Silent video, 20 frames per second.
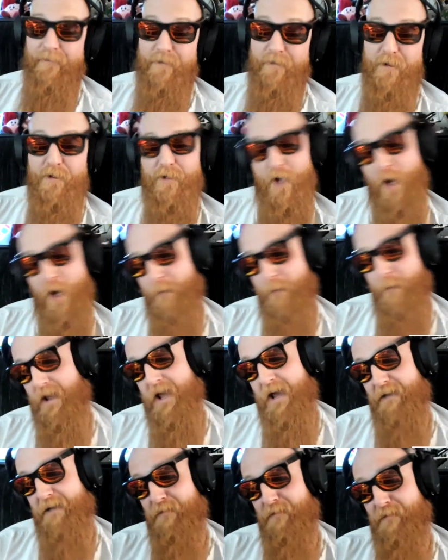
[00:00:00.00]
job I
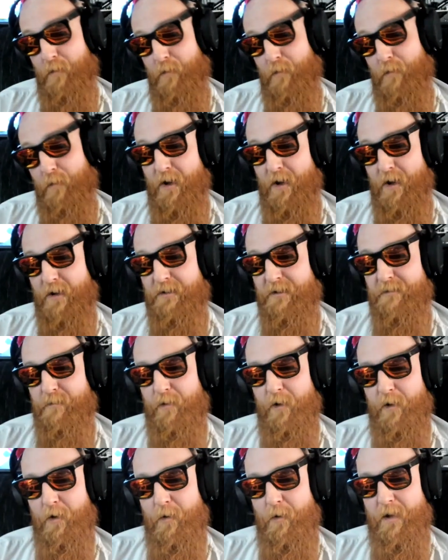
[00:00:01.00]
have at one o'clock
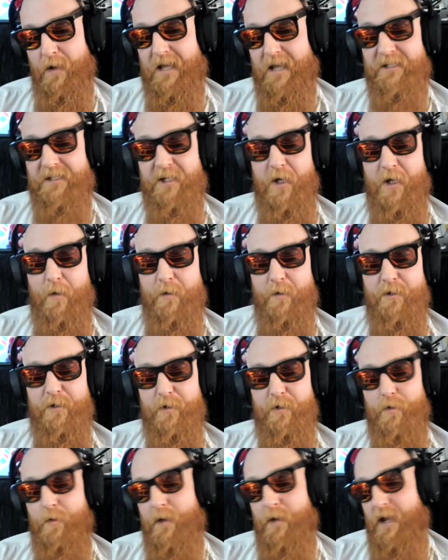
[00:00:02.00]
tomorrow, I get to go and
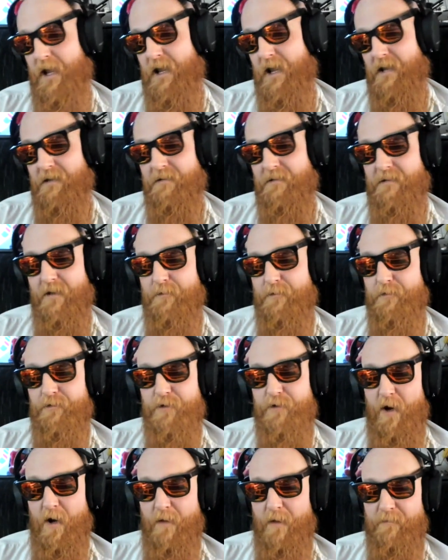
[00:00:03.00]
do a, another
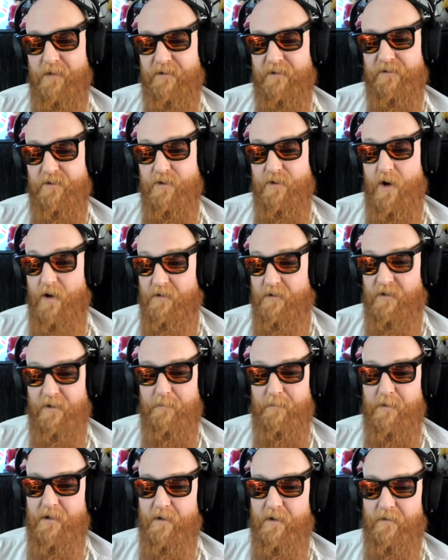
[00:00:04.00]
job that's not going to be
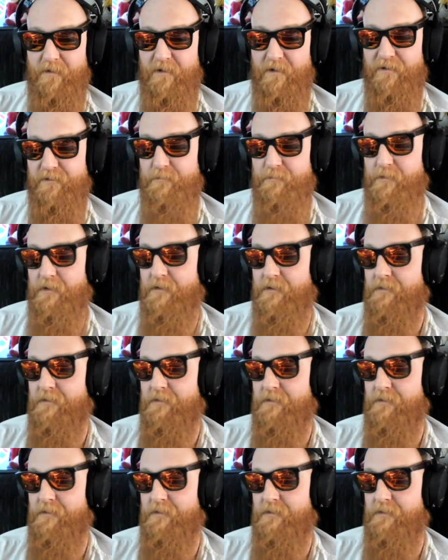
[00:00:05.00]
nearly as small,